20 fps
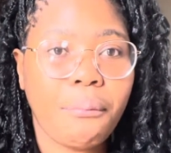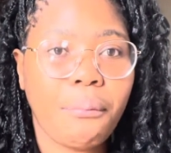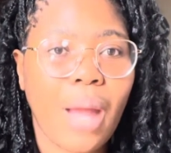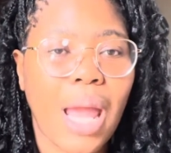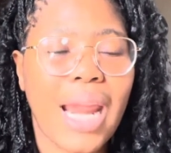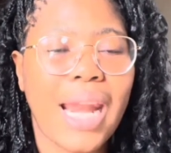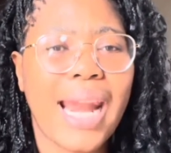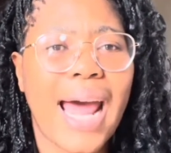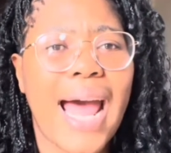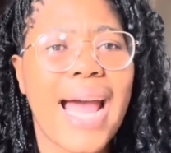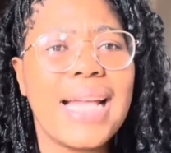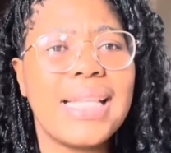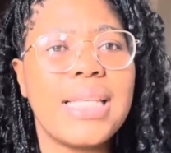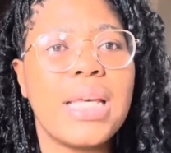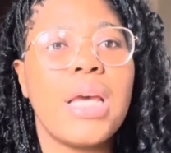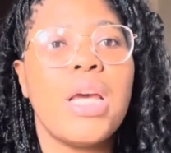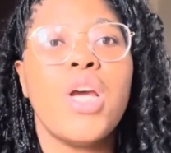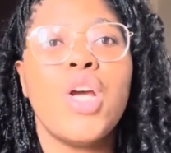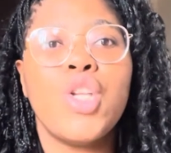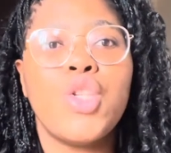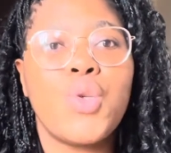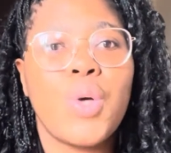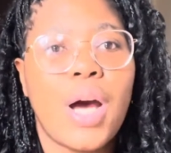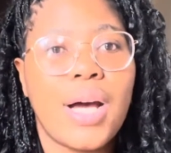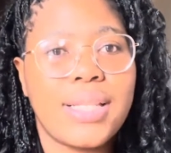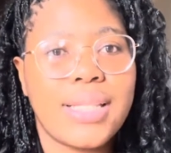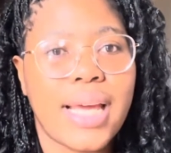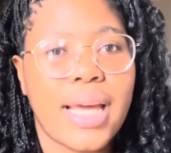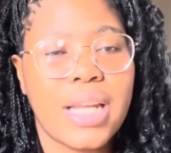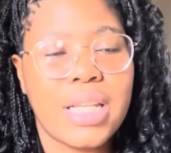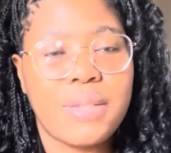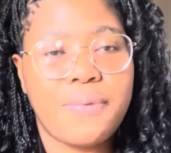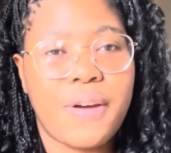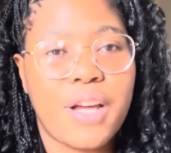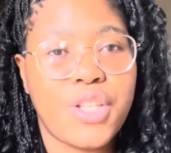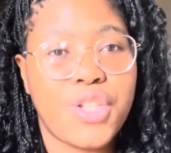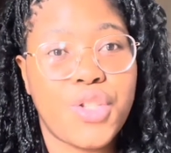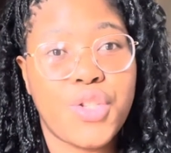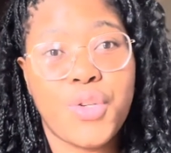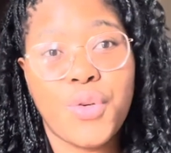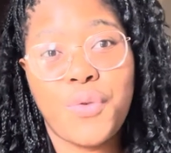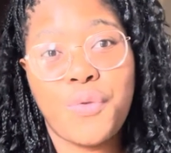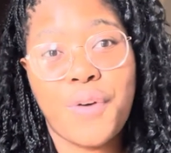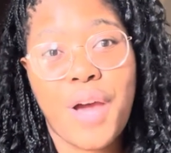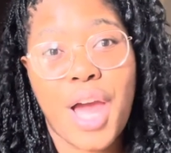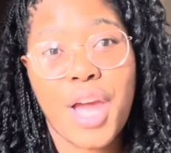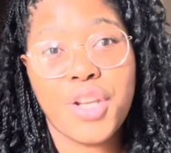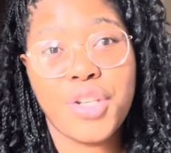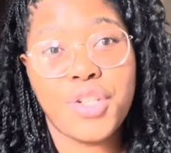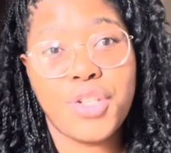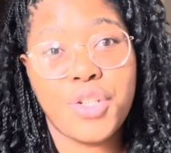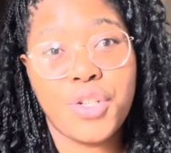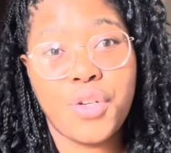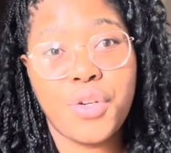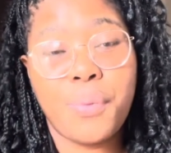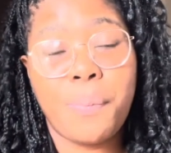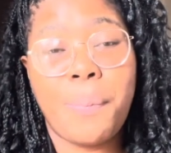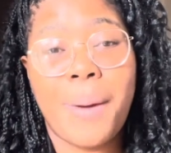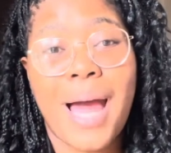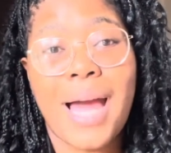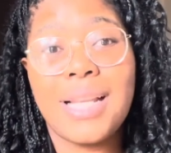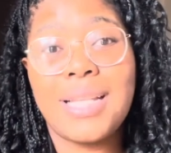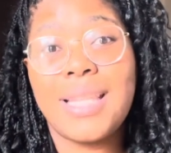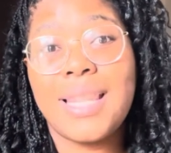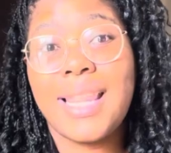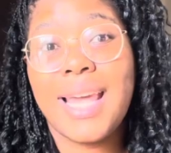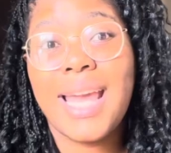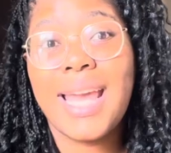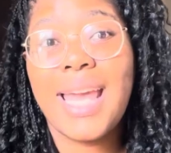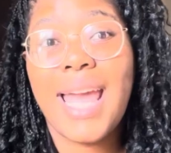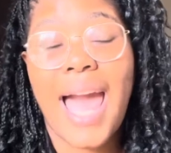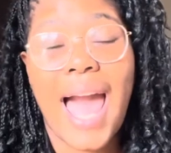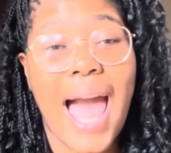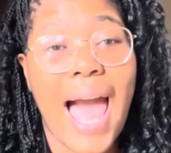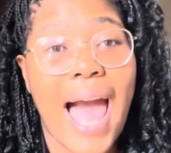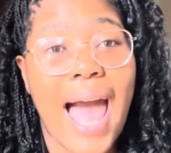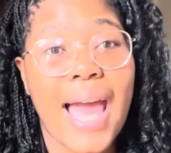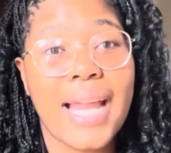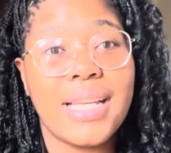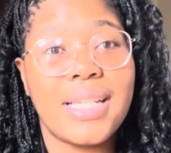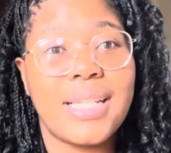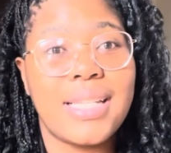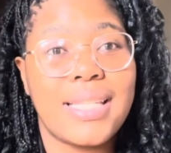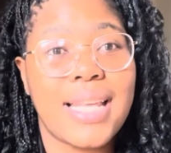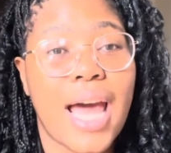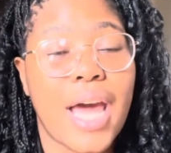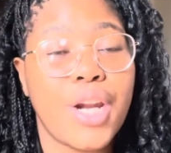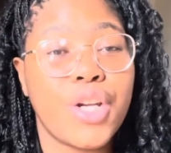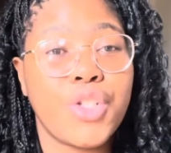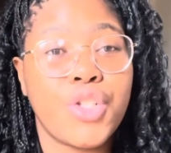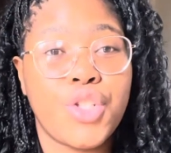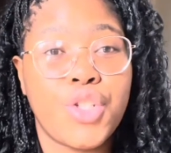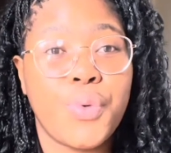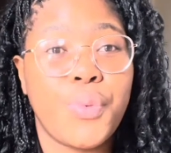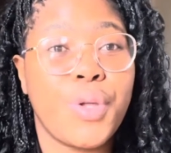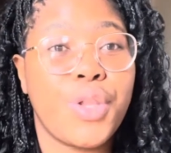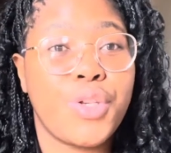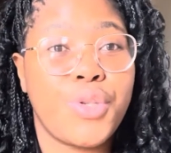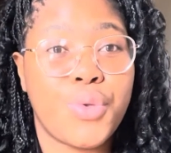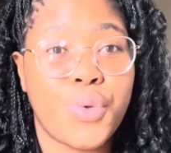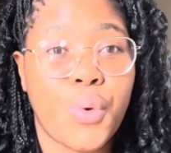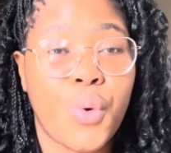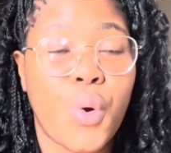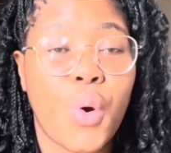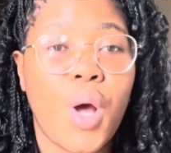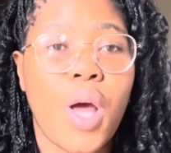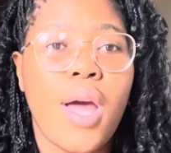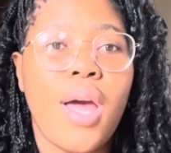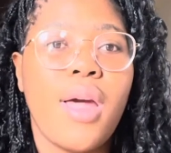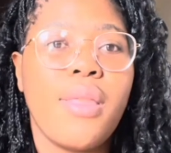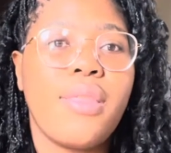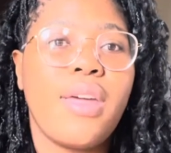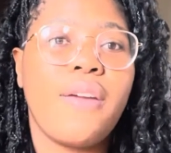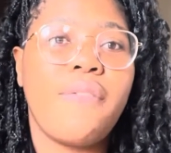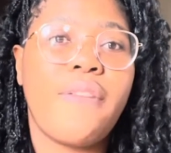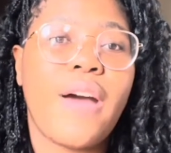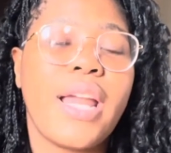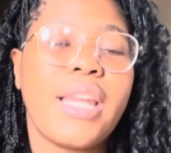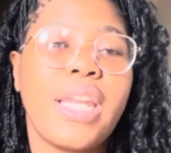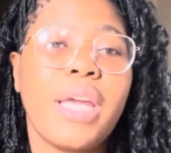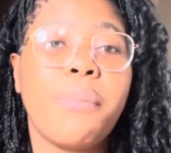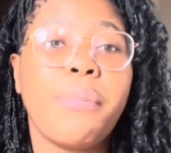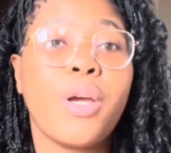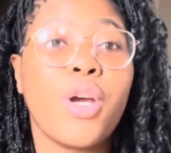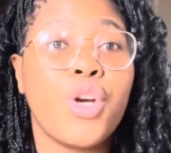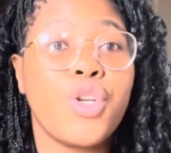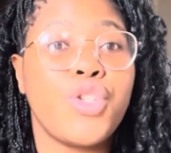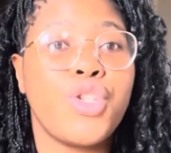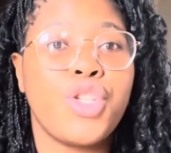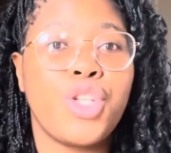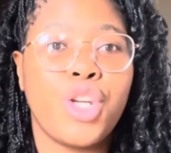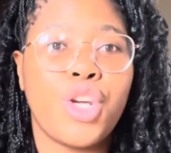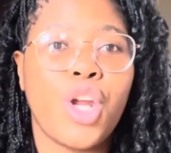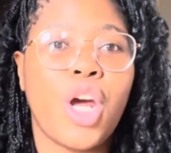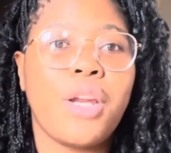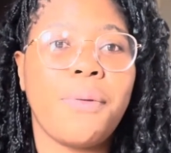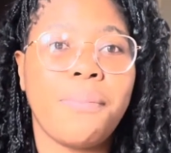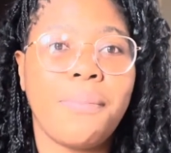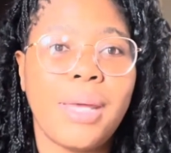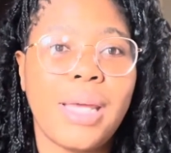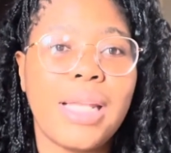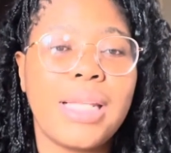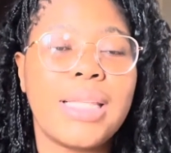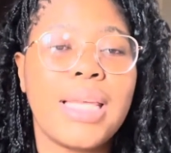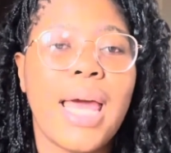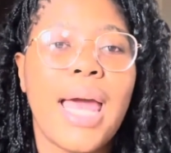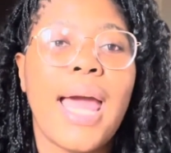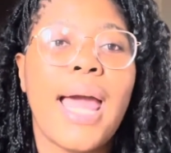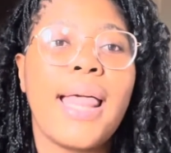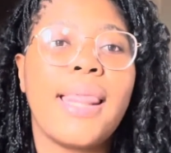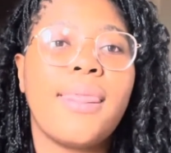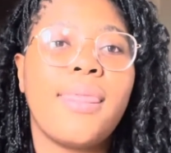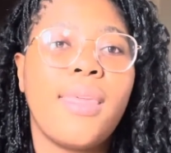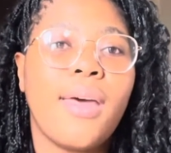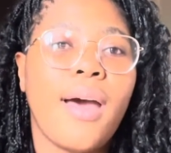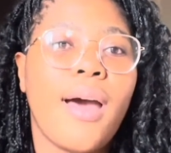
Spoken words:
right, to ask NsFas to fund you, but they had decided to withdraw their funding because you did not meet the